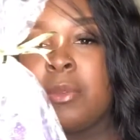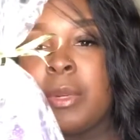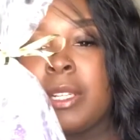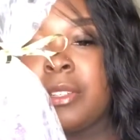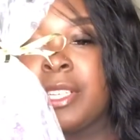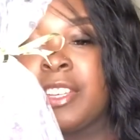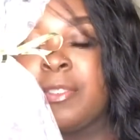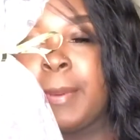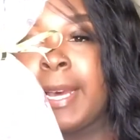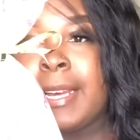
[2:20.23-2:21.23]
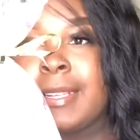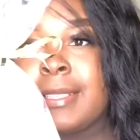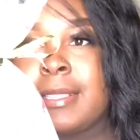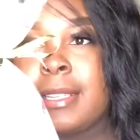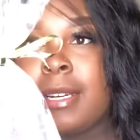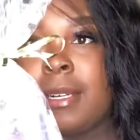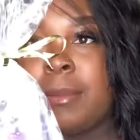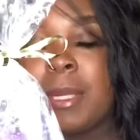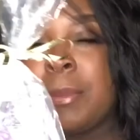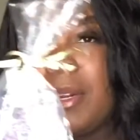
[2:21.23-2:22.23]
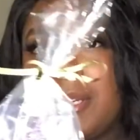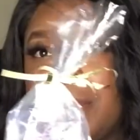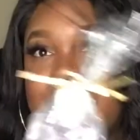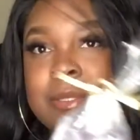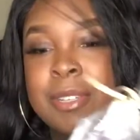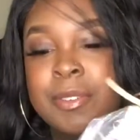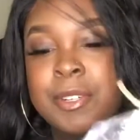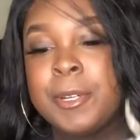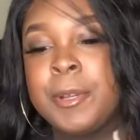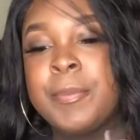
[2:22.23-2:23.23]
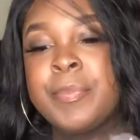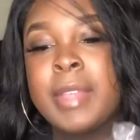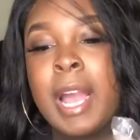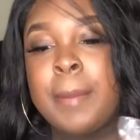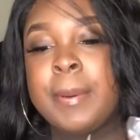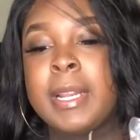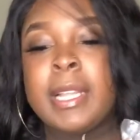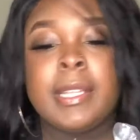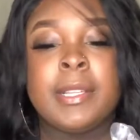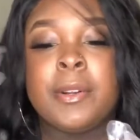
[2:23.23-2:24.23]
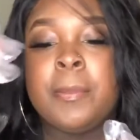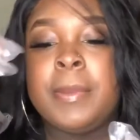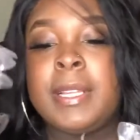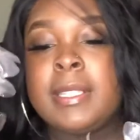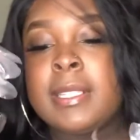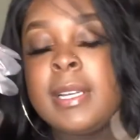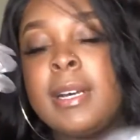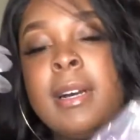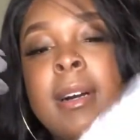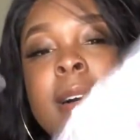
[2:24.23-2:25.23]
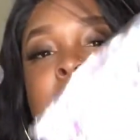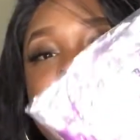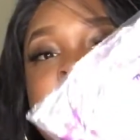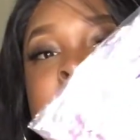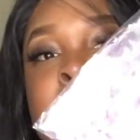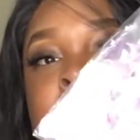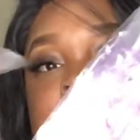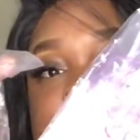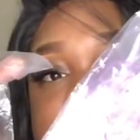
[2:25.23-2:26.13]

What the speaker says: regular gift bags, like party bags, whatever. I put a little bit of